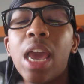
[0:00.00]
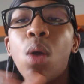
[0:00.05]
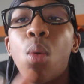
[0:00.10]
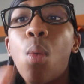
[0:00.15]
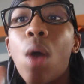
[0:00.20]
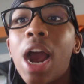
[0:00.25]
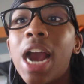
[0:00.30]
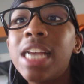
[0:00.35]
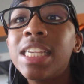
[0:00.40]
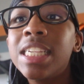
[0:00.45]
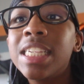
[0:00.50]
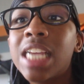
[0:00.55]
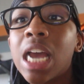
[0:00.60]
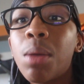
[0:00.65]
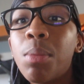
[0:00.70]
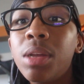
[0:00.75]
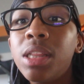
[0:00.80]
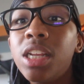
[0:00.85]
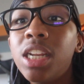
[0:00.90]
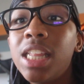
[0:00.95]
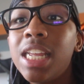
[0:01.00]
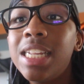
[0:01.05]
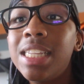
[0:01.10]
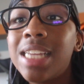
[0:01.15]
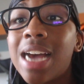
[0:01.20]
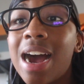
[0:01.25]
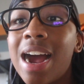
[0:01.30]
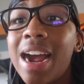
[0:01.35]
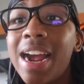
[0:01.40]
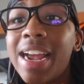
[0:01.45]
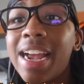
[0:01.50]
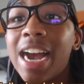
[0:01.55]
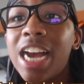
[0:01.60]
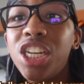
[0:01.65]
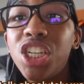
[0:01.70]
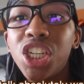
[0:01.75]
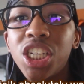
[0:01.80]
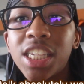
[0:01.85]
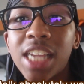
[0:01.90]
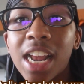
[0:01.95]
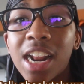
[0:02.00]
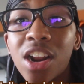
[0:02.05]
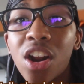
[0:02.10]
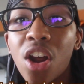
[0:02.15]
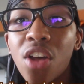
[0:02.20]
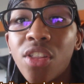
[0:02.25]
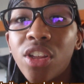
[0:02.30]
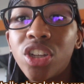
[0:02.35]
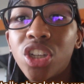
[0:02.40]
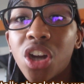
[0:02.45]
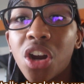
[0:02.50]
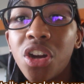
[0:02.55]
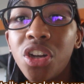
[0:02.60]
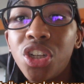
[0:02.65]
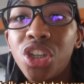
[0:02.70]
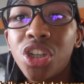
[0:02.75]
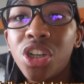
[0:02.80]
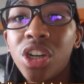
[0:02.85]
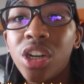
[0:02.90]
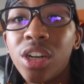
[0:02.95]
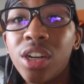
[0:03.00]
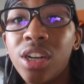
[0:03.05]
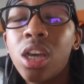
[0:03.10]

And why is this camera literally dying? I just had it on the charger.